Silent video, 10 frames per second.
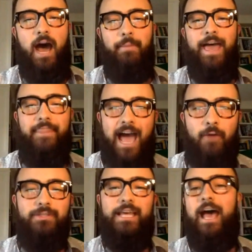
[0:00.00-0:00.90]
And that
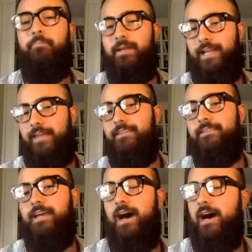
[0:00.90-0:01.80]
was happening at the
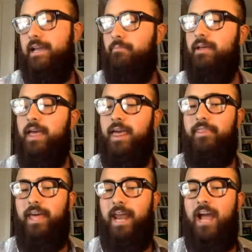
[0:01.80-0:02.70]
time
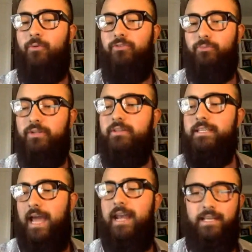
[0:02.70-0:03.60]
that I was really
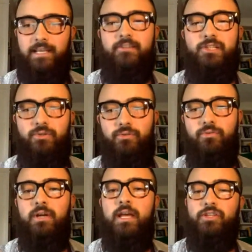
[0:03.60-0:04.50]
getting
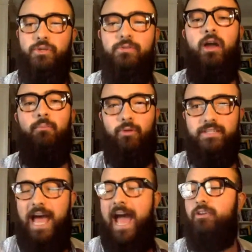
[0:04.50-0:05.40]
into Youth on
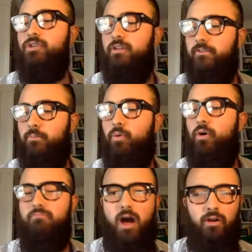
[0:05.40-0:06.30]
Board's action and
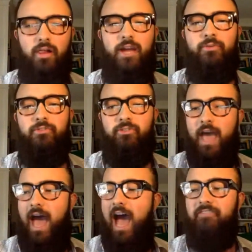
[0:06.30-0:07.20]
support model. I was
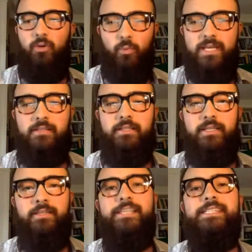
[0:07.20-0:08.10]
having
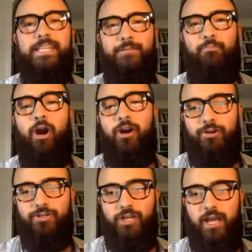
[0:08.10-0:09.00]
weekly listening
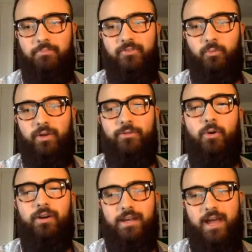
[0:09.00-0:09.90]
partnerships with
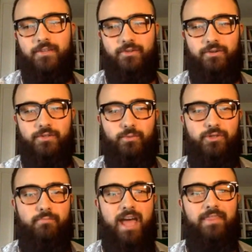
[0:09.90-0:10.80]
organizers,
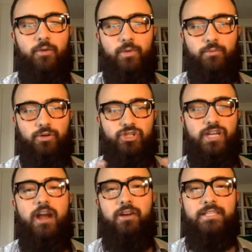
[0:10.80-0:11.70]
which meant that we were
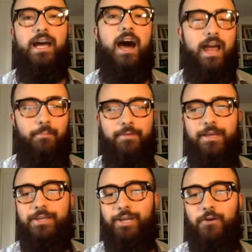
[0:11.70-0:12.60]
sharing time,
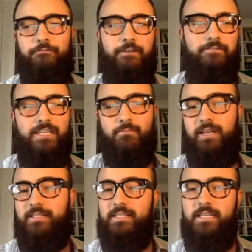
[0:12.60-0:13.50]
15
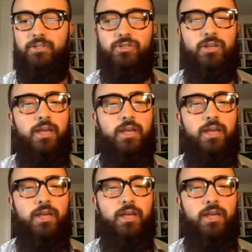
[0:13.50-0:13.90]
minutes each.